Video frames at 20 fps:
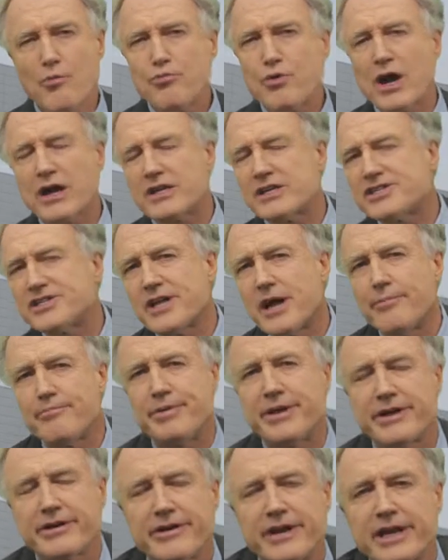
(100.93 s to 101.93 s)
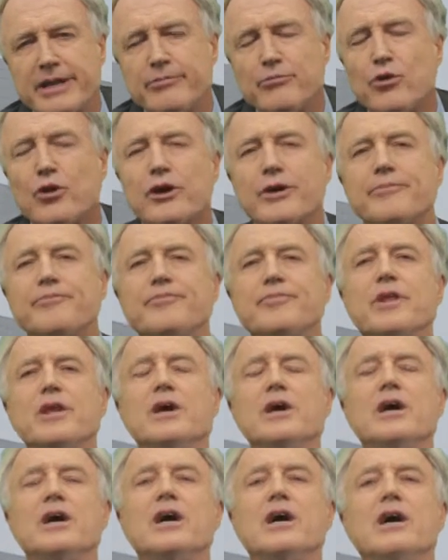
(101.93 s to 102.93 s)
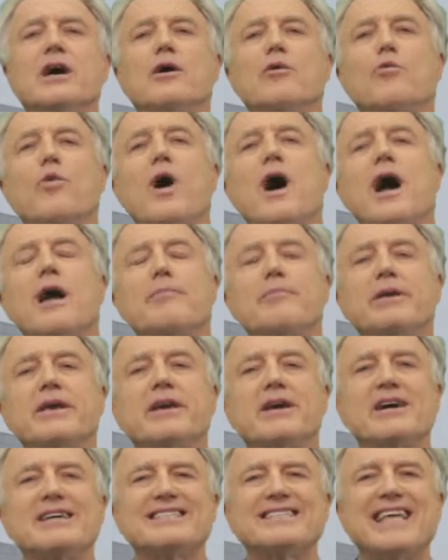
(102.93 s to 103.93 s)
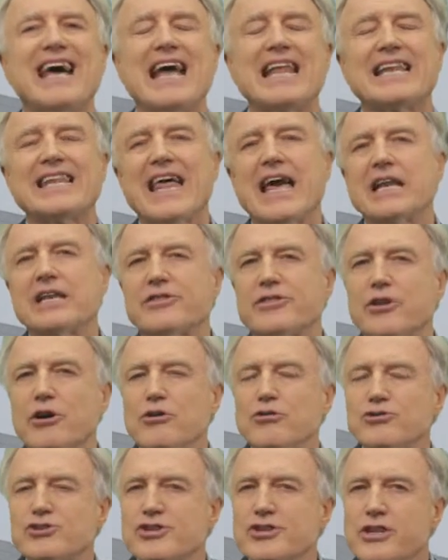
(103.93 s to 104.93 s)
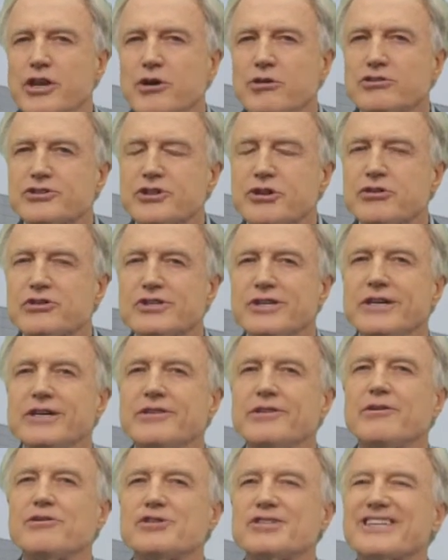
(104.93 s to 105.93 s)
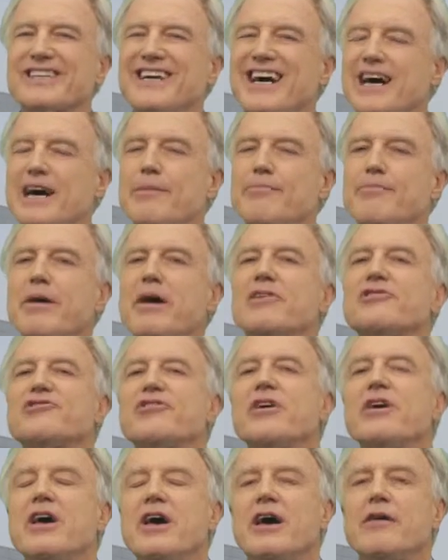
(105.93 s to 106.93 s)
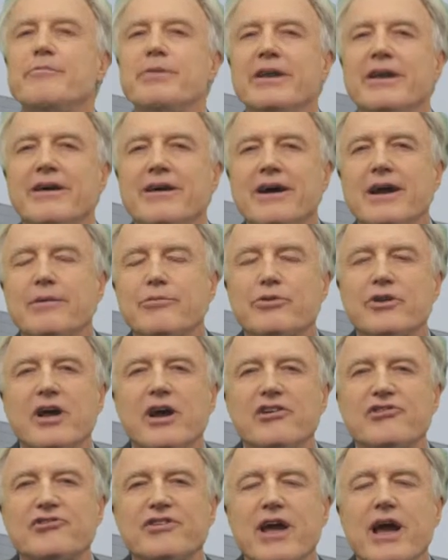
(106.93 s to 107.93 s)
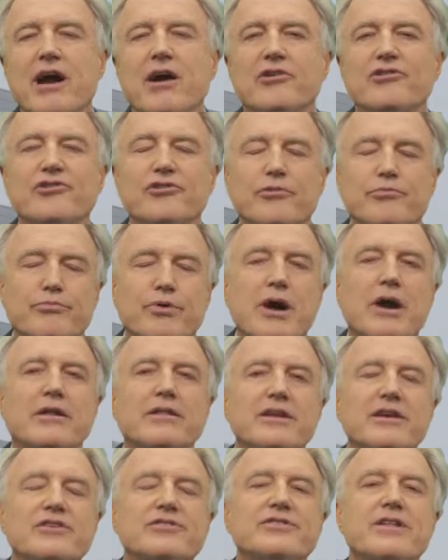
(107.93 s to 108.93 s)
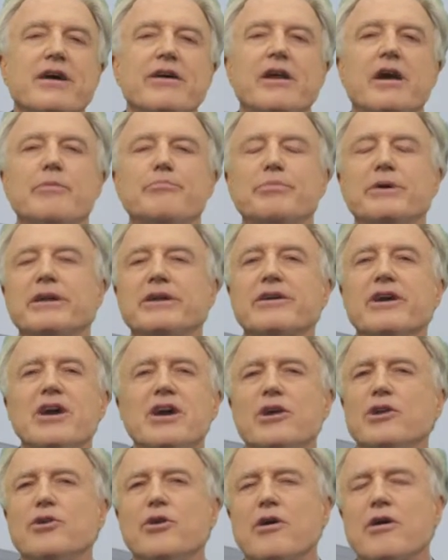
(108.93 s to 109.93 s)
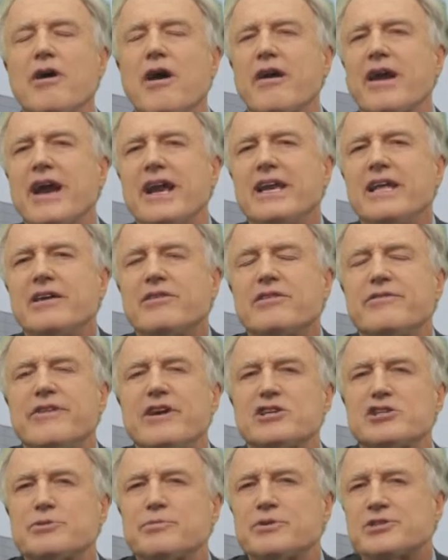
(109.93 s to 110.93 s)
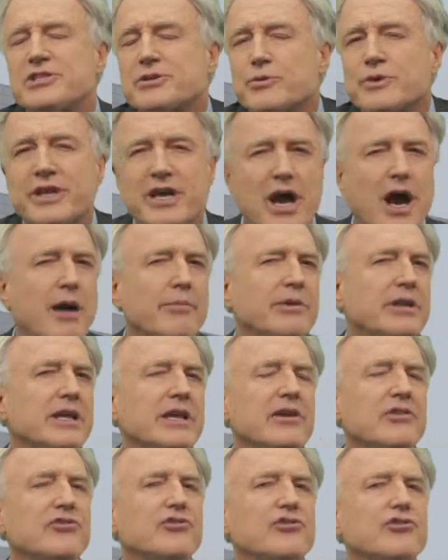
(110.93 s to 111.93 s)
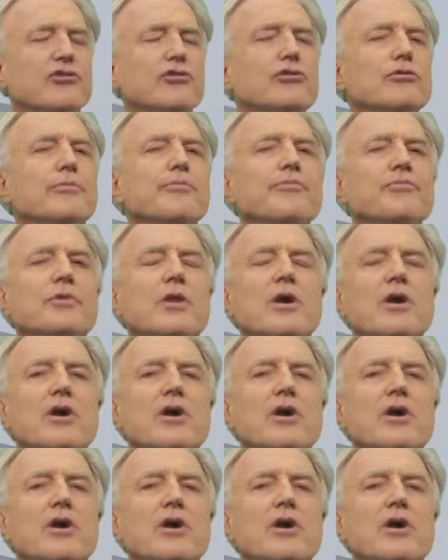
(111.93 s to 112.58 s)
Broccoli is not bitter anymore. Why? Because those notes, those compounds have been hybridized out, so broccoli is now not bitter, nor are any of the vegetables that we commonly consume.